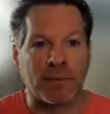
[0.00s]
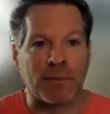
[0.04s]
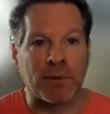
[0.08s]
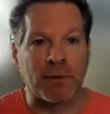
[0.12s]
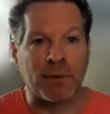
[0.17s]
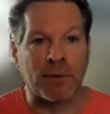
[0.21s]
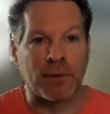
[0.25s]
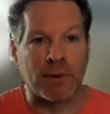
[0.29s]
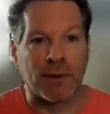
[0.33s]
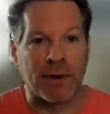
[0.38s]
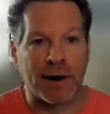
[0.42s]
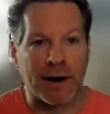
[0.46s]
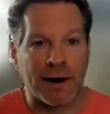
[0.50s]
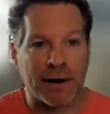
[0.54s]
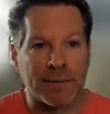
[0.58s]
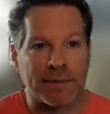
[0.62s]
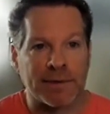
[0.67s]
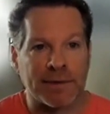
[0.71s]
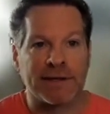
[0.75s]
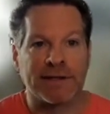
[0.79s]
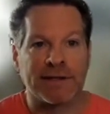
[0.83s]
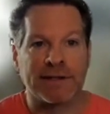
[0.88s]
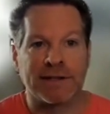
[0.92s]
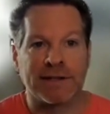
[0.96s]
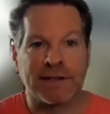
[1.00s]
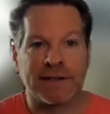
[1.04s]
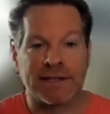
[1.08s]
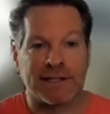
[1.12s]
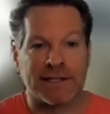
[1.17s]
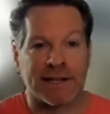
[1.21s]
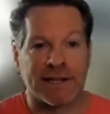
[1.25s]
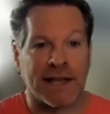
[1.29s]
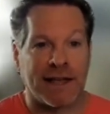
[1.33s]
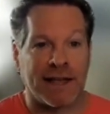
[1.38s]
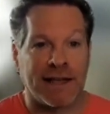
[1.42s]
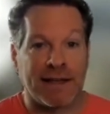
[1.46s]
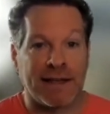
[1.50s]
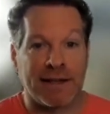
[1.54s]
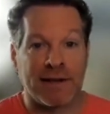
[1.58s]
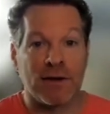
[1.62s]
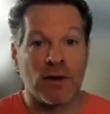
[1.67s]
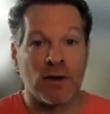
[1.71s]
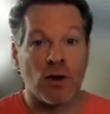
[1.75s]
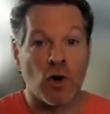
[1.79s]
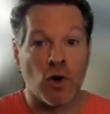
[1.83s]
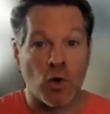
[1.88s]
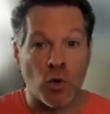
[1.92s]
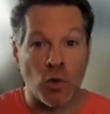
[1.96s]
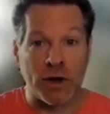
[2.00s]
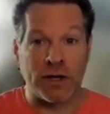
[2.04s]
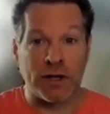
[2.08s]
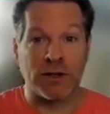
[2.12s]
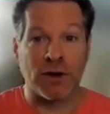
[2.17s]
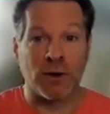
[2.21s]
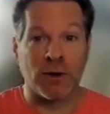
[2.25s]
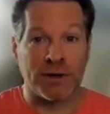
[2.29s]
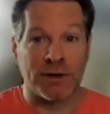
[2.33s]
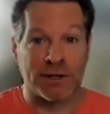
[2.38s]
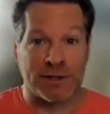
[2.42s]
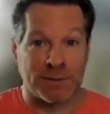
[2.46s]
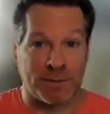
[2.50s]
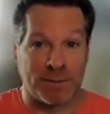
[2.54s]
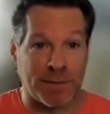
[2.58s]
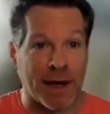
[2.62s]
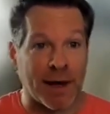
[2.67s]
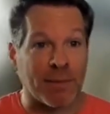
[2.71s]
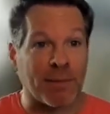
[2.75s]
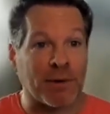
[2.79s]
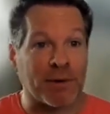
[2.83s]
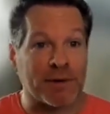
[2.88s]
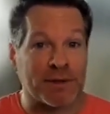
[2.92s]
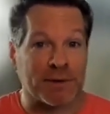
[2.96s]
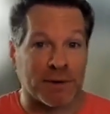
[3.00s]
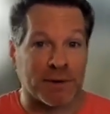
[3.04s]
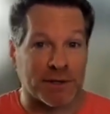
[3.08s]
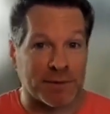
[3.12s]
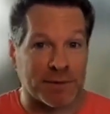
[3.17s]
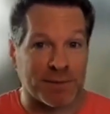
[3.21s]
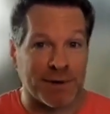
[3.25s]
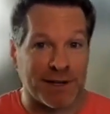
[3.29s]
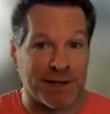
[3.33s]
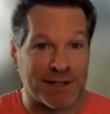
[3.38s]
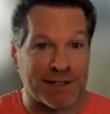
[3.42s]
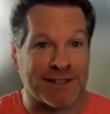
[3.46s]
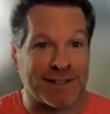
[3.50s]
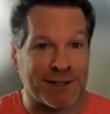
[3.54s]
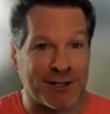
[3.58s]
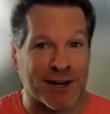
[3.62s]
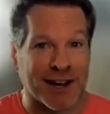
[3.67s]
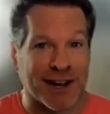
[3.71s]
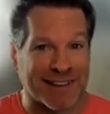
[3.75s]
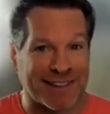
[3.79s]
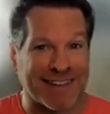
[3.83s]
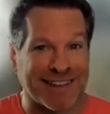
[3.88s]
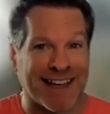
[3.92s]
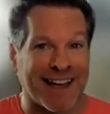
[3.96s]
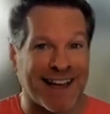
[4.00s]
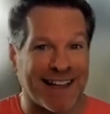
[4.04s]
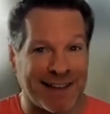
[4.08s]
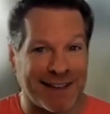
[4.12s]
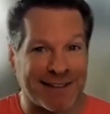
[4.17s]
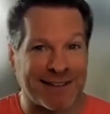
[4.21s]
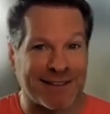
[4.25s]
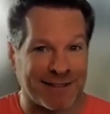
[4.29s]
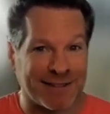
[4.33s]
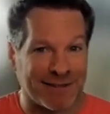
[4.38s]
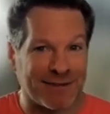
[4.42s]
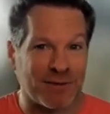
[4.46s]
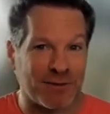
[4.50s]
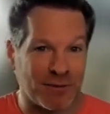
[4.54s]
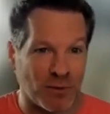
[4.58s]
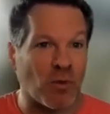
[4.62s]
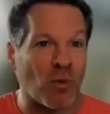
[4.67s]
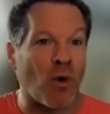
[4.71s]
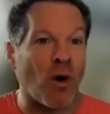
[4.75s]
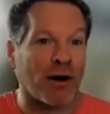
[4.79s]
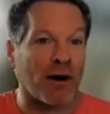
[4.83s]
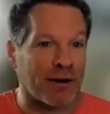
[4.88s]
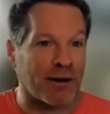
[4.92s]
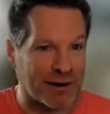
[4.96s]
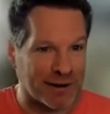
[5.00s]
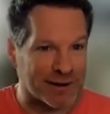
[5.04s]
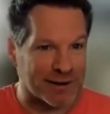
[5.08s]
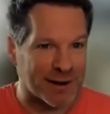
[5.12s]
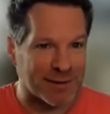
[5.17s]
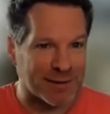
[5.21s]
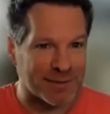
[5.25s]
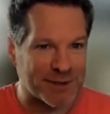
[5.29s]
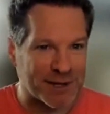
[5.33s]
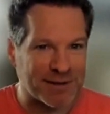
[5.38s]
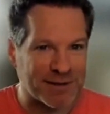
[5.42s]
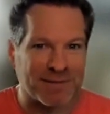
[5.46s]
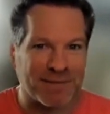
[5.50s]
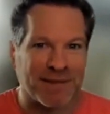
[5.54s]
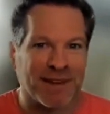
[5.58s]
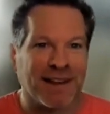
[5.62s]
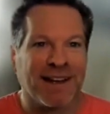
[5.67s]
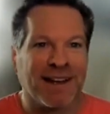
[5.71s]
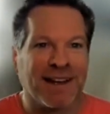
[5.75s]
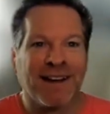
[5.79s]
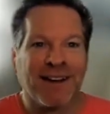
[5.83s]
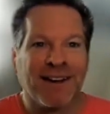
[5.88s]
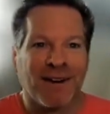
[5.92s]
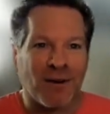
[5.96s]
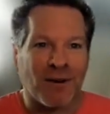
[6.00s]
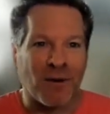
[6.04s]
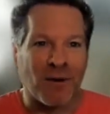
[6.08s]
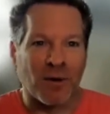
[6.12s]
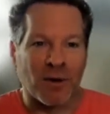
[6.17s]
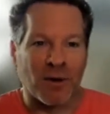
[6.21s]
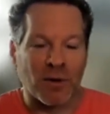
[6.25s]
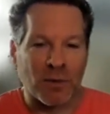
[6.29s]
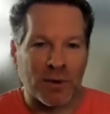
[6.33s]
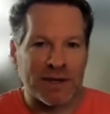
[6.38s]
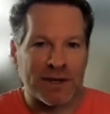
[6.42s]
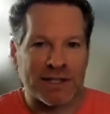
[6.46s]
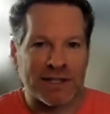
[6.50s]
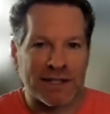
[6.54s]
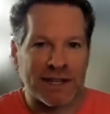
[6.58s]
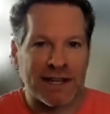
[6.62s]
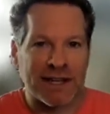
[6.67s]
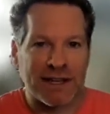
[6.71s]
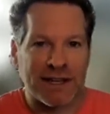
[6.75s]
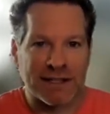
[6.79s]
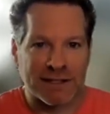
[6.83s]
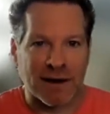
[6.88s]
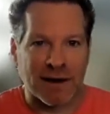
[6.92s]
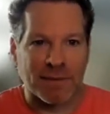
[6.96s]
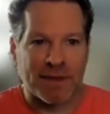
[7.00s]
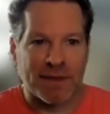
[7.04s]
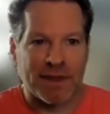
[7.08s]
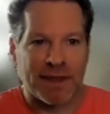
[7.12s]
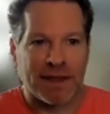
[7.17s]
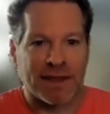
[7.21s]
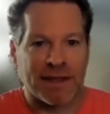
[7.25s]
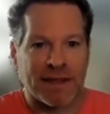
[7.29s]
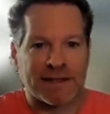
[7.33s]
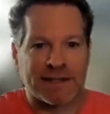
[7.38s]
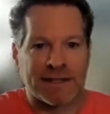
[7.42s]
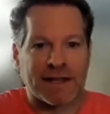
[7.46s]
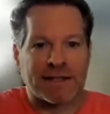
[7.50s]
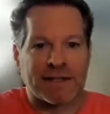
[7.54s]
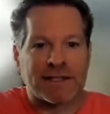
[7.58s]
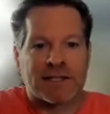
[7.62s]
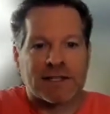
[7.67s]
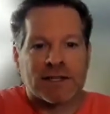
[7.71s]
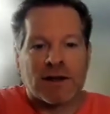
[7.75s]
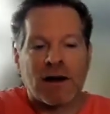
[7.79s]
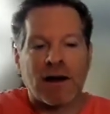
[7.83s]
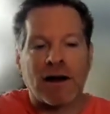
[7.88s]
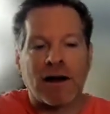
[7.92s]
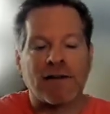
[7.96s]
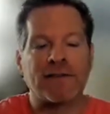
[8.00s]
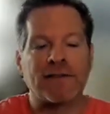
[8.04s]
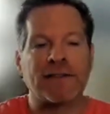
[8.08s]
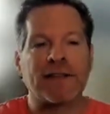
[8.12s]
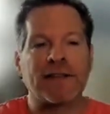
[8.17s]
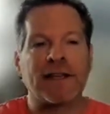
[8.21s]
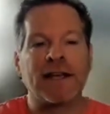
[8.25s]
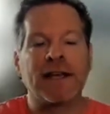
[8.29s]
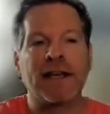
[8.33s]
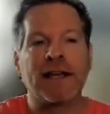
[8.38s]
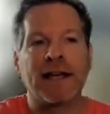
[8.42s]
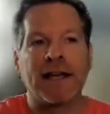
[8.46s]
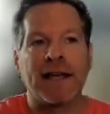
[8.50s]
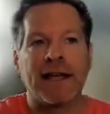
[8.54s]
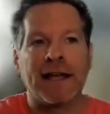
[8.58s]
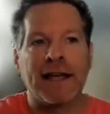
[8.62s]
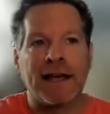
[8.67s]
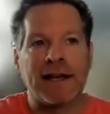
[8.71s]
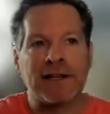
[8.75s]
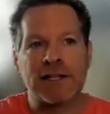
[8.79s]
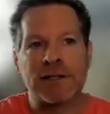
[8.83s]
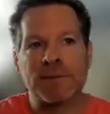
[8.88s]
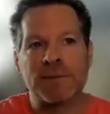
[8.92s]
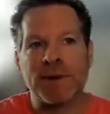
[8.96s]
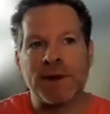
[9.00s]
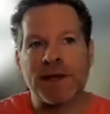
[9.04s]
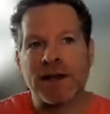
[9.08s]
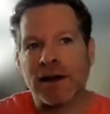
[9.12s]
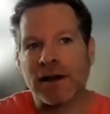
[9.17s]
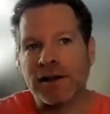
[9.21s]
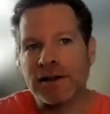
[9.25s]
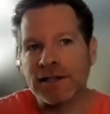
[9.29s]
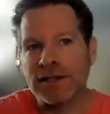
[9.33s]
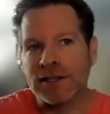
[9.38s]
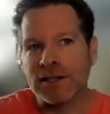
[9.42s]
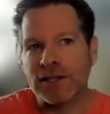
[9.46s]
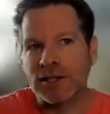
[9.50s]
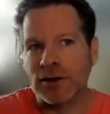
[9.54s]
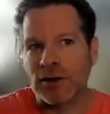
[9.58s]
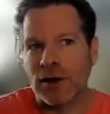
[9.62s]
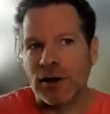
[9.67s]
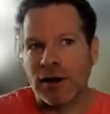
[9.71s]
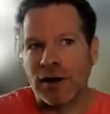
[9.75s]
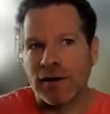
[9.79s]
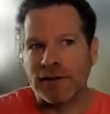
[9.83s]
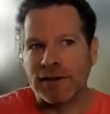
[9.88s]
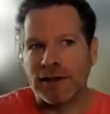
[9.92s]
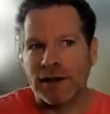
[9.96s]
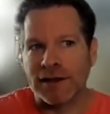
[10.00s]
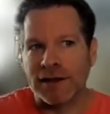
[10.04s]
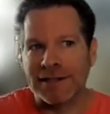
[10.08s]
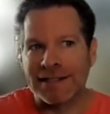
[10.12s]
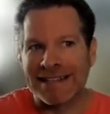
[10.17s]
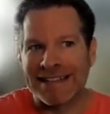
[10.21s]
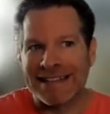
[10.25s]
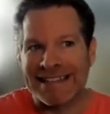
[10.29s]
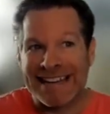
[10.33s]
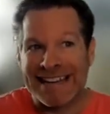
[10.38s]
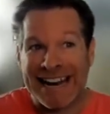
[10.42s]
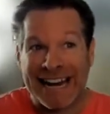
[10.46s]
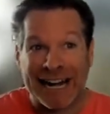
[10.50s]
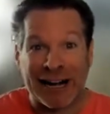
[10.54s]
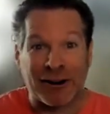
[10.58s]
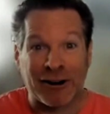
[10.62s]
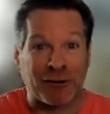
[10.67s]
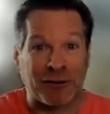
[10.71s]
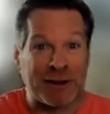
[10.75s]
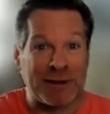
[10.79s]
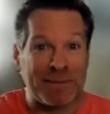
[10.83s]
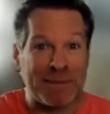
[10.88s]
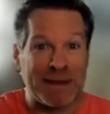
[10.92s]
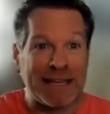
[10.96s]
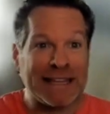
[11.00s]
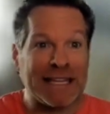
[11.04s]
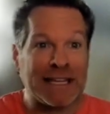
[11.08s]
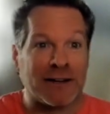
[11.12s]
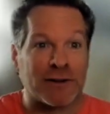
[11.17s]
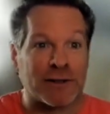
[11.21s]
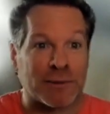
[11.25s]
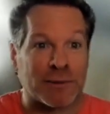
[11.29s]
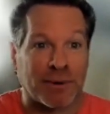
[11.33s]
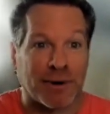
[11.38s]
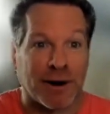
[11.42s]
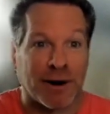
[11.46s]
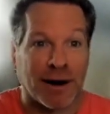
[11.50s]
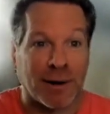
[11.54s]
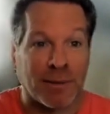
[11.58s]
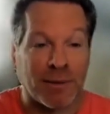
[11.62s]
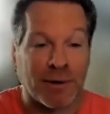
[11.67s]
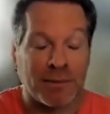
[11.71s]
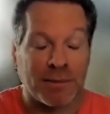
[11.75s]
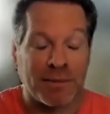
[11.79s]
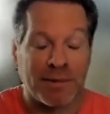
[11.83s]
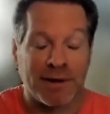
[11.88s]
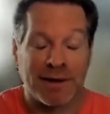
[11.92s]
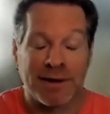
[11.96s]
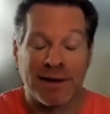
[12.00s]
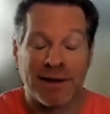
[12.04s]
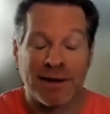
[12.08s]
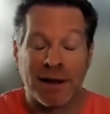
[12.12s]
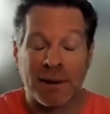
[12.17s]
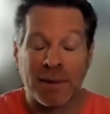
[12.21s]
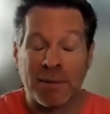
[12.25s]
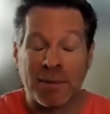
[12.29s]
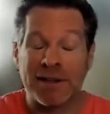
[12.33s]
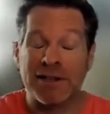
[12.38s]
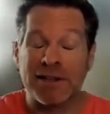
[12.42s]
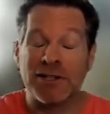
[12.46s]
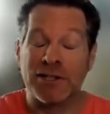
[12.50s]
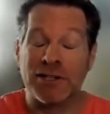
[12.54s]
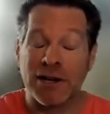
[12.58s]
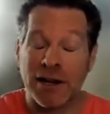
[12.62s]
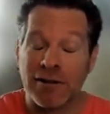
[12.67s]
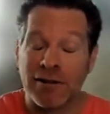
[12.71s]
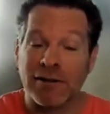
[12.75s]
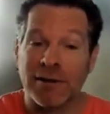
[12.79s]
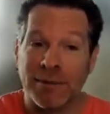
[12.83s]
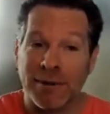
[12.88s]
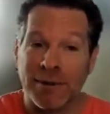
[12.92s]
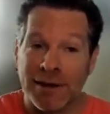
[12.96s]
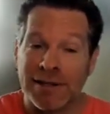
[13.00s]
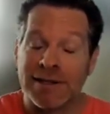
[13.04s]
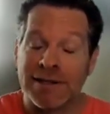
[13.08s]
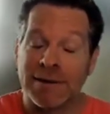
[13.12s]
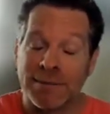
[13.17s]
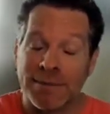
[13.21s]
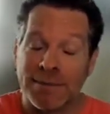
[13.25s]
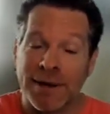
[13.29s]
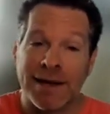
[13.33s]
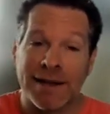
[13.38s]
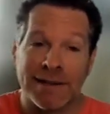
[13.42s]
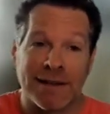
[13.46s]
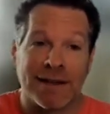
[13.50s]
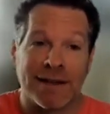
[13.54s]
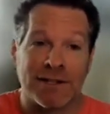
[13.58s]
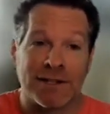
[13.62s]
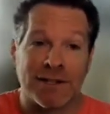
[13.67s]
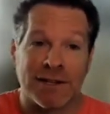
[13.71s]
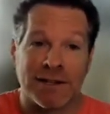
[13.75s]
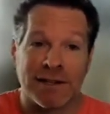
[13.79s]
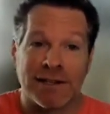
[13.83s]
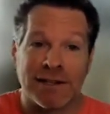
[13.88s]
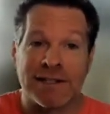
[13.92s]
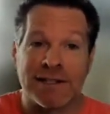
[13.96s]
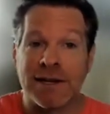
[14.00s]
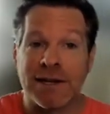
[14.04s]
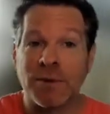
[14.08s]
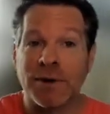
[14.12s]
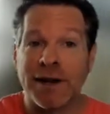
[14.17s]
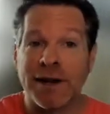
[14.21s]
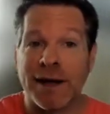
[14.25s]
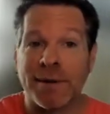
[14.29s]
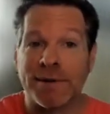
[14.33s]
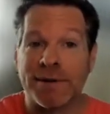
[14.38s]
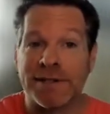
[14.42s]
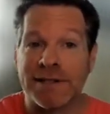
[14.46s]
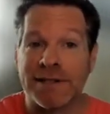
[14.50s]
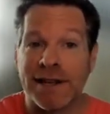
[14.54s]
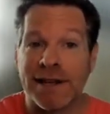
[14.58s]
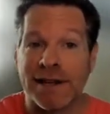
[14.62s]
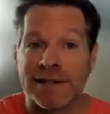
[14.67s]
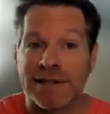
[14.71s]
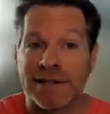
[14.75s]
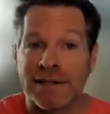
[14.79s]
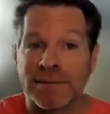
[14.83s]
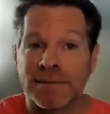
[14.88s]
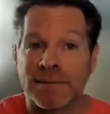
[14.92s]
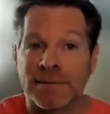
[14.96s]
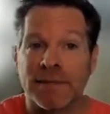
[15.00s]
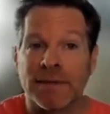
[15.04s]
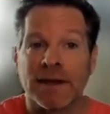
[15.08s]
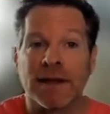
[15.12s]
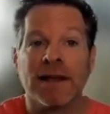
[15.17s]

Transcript: a prompt to say we notice pebbles, which means check diet and water consumption, or we see something that says soft. And just because it's soft doesn't inherently mean there's a problem. But it generally means pay attention and see what happens next.